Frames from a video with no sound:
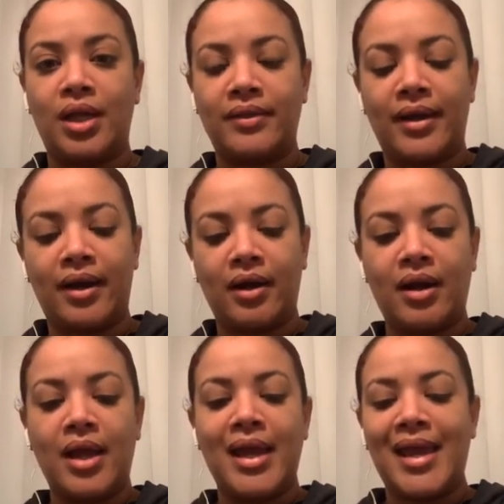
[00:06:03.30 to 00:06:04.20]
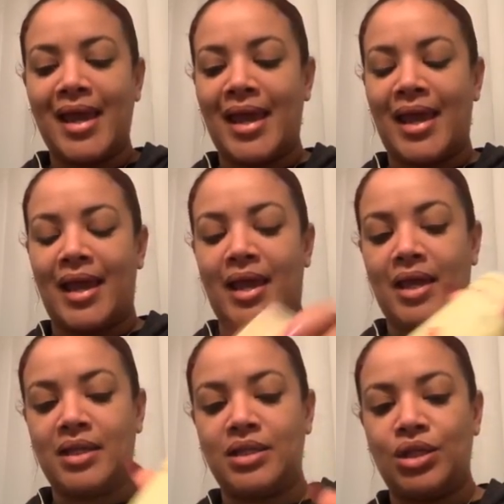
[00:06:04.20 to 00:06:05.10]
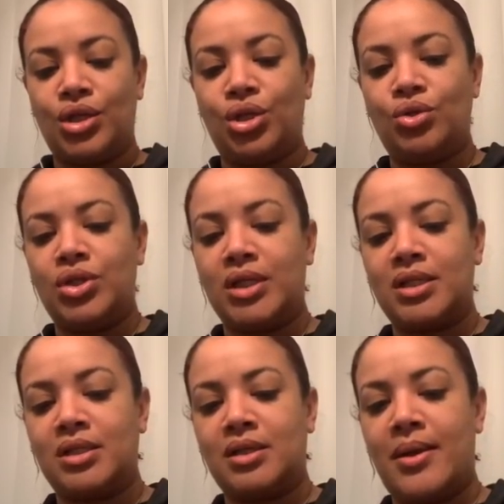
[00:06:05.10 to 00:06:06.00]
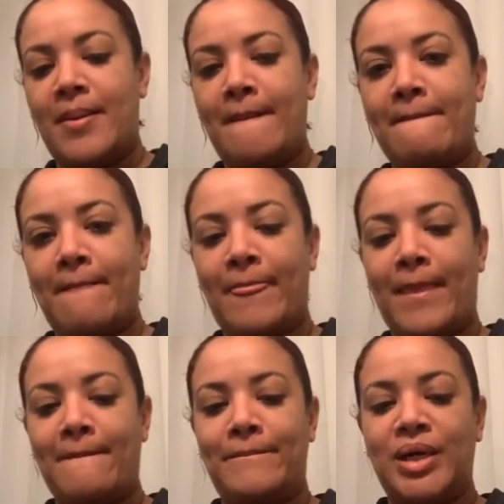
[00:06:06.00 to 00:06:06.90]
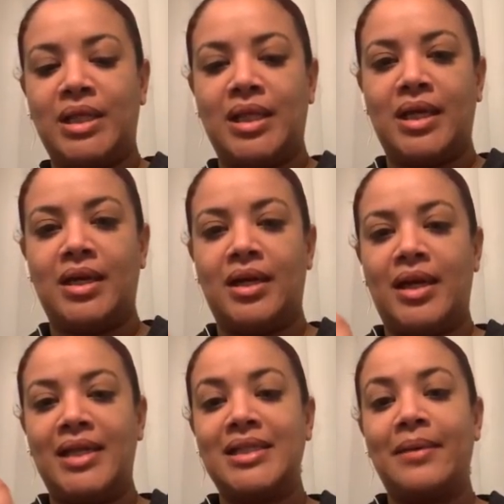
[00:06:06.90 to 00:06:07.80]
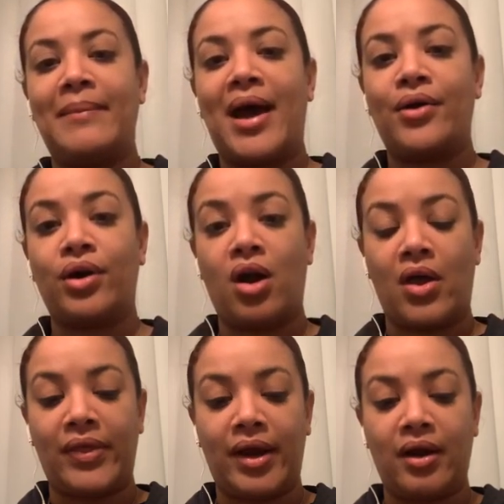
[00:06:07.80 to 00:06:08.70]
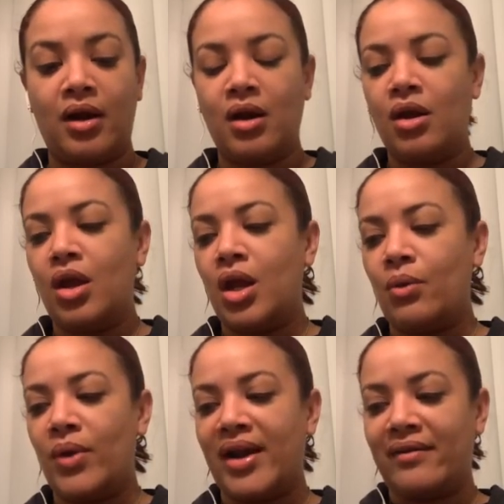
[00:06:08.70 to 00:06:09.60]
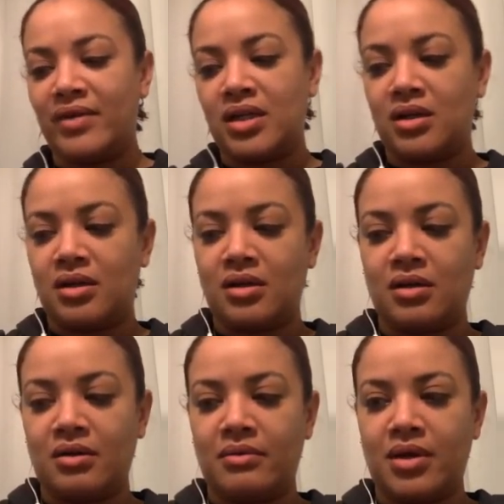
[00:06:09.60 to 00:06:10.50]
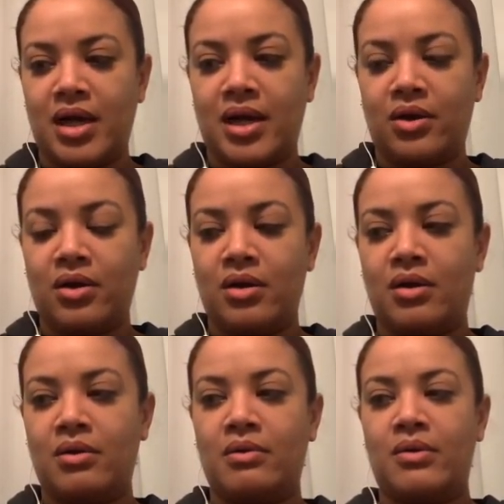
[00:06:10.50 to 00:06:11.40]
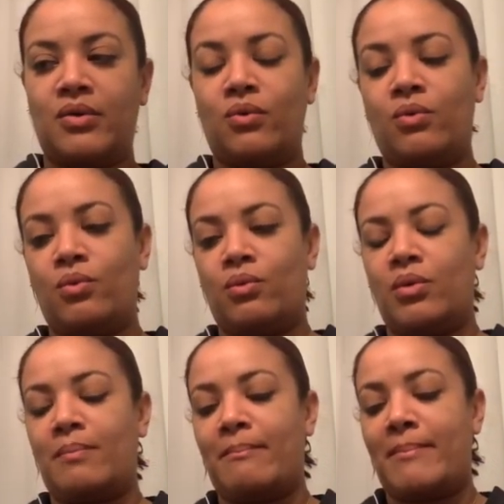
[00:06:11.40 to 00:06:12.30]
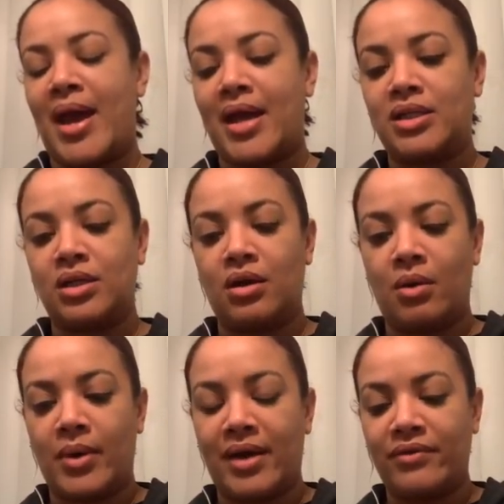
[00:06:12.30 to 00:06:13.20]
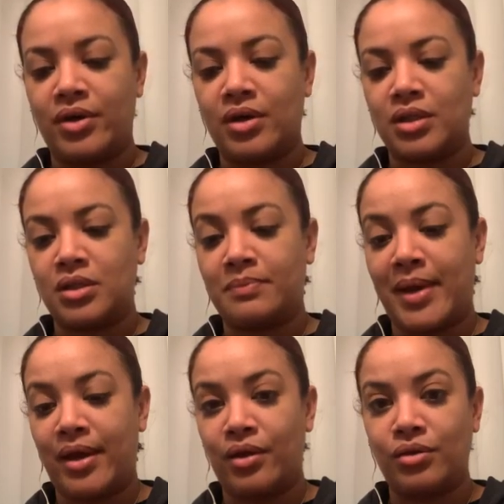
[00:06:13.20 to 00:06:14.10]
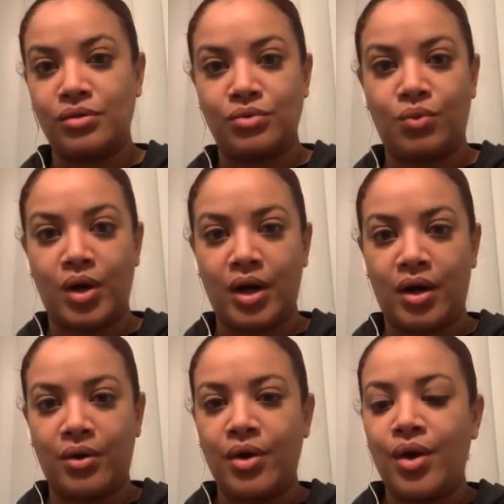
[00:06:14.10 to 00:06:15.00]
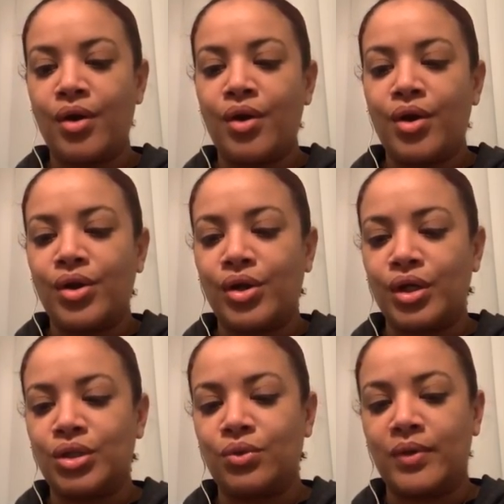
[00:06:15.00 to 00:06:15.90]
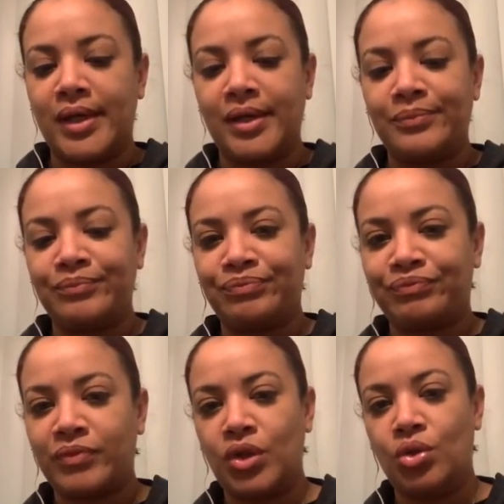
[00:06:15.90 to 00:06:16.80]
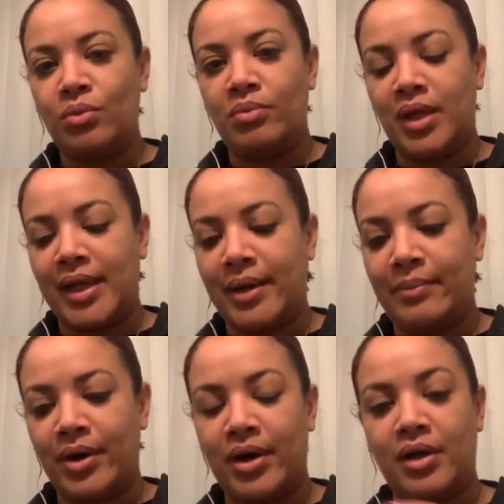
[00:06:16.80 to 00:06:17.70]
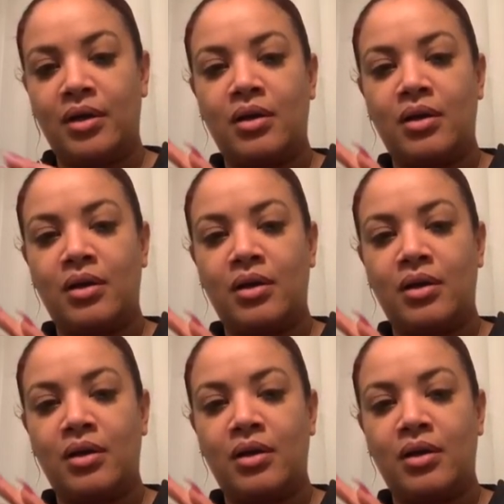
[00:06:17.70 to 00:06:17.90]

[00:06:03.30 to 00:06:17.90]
on there and you just put the instant powder on there in whatever uh, magic or whatever spells work you're doing. You let it burn,